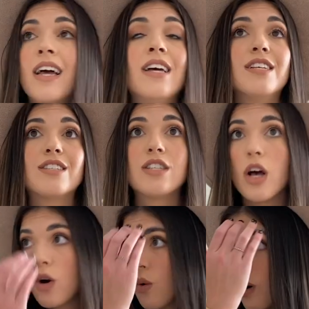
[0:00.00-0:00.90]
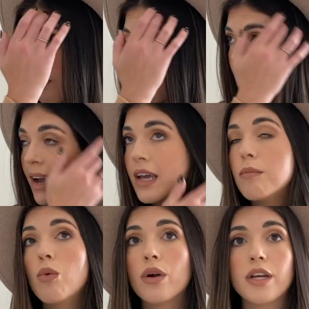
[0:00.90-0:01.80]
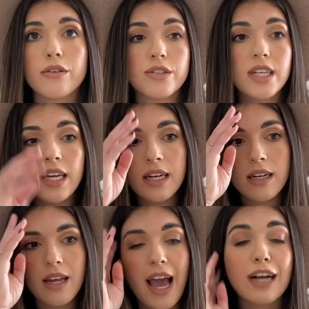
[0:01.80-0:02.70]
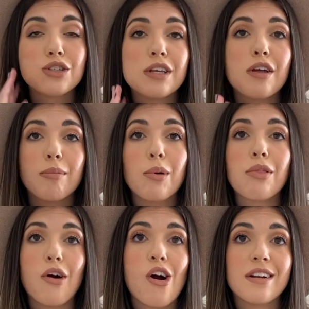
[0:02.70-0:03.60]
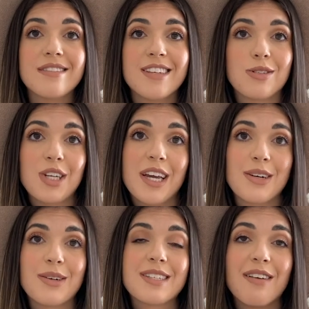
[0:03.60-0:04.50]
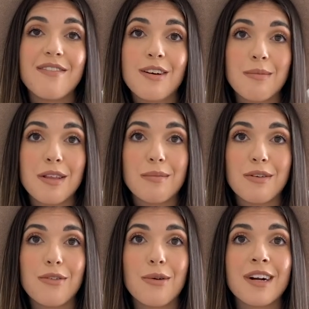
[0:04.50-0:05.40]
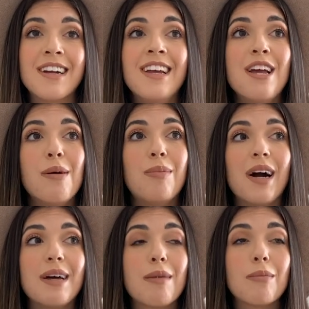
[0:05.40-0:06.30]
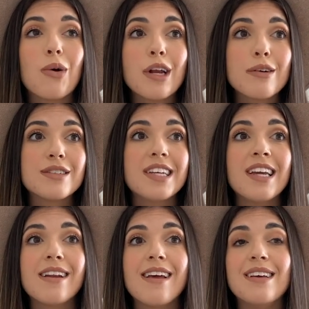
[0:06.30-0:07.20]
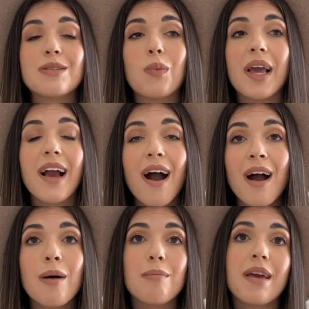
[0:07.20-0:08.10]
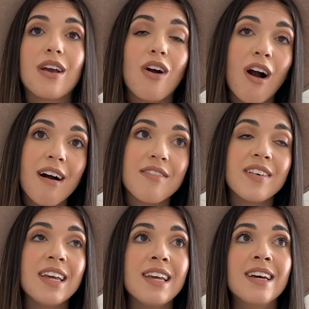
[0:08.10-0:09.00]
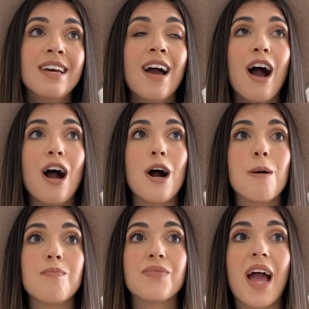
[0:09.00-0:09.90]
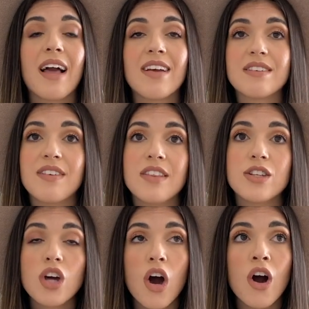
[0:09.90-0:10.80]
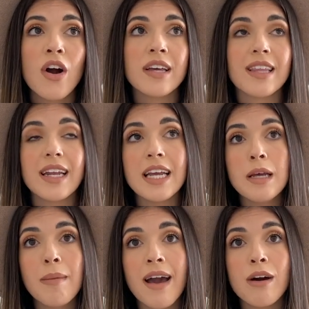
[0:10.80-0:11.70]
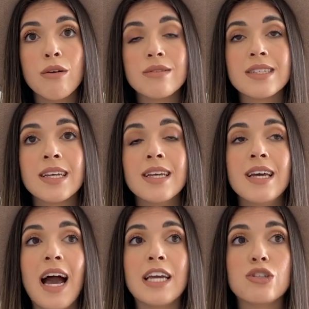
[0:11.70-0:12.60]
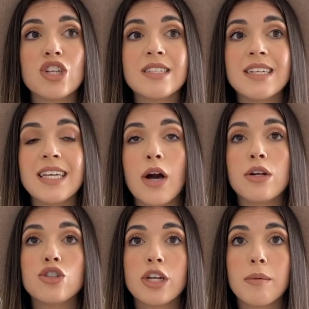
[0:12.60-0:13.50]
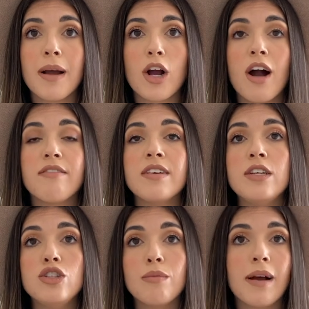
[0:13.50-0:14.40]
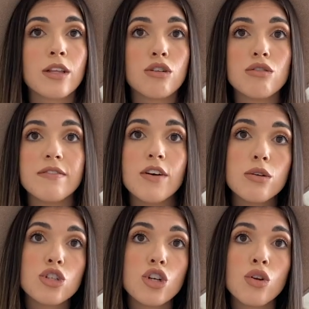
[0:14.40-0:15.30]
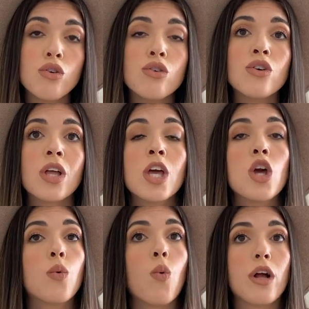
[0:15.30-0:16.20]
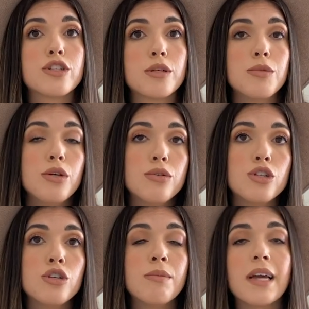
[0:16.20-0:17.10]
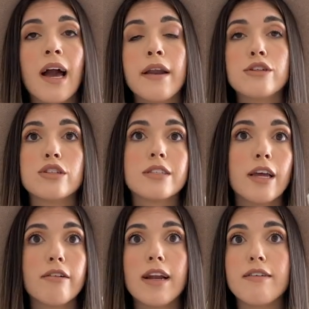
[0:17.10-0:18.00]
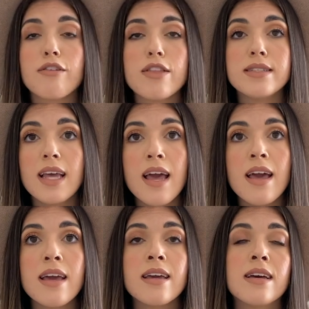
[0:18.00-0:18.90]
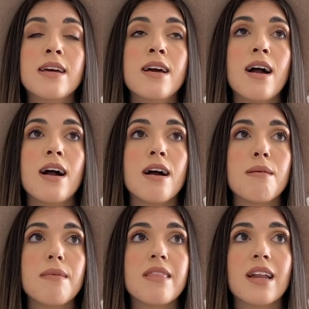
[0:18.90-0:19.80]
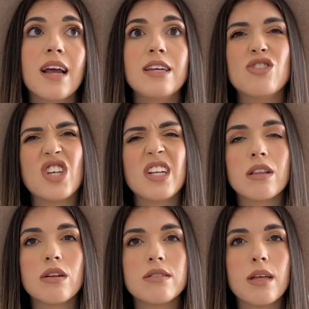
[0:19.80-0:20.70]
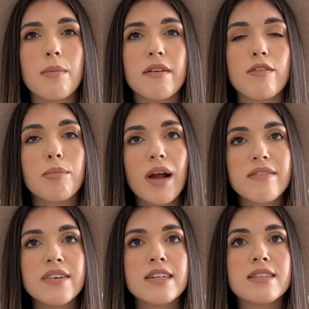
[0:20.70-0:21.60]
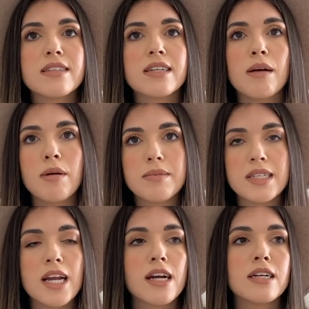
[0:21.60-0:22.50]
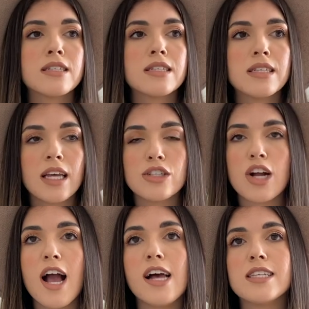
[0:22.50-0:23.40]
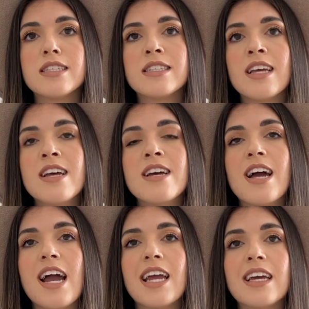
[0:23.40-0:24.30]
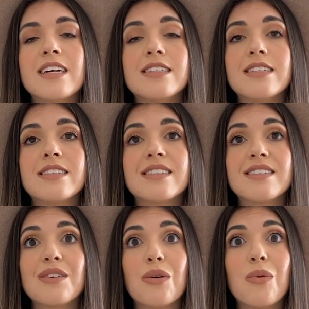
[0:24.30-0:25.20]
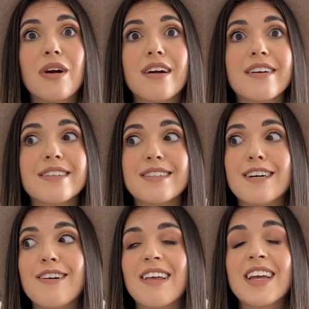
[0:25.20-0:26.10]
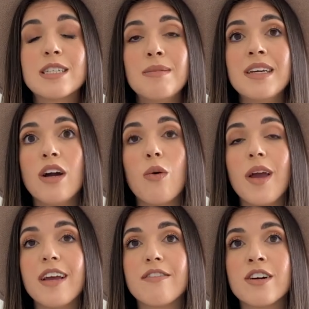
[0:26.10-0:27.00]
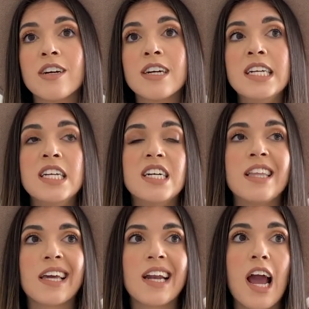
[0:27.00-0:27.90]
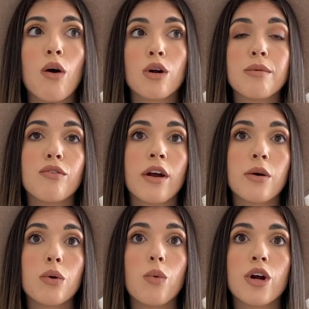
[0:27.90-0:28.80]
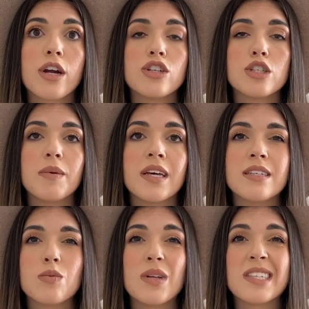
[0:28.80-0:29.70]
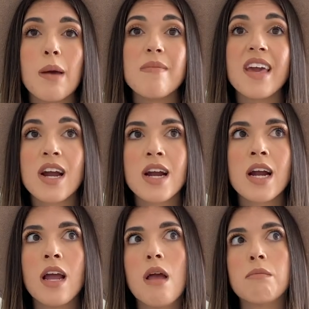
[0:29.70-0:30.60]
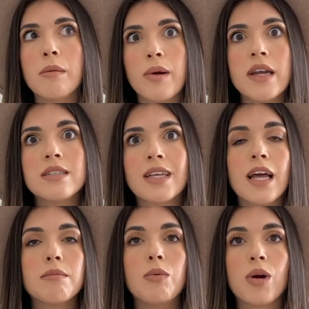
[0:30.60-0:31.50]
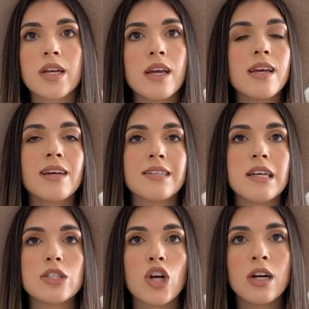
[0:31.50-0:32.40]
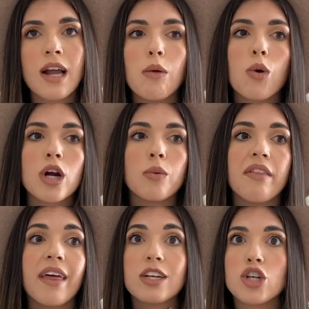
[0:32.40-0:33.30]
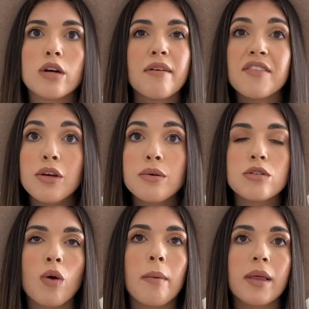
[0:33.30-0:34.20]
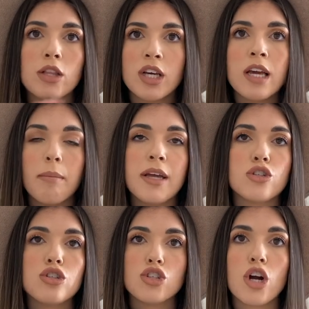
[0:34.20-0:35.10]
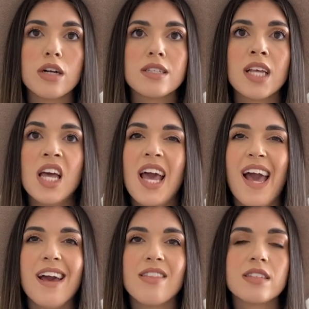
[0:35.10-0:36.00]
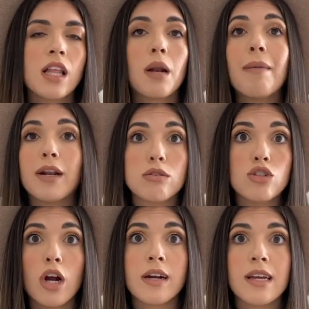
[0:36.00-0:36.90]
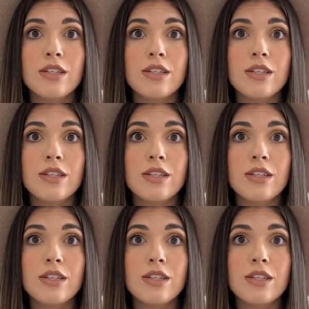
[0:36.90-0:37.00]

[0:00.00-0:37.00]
So, my morning routine, actually, they're both on this channel because I filmed them before, but my morning routine is wake up, make coffee. Um, I like to feed the dog and let him out. I usually sit down and drink my coffee, do my little devotional, watch some YouTube, and kind of just get ready for the day. Um, and then I usually eat a little something for breakfast, come upstairs, get dressed, and go to work. So I like to be awake for like an hour before I go to work just because once I'm there, my brain's got to be working because I start at work with like chart review. So I'm like looking up patients' charts and it's a lot of medical jargon.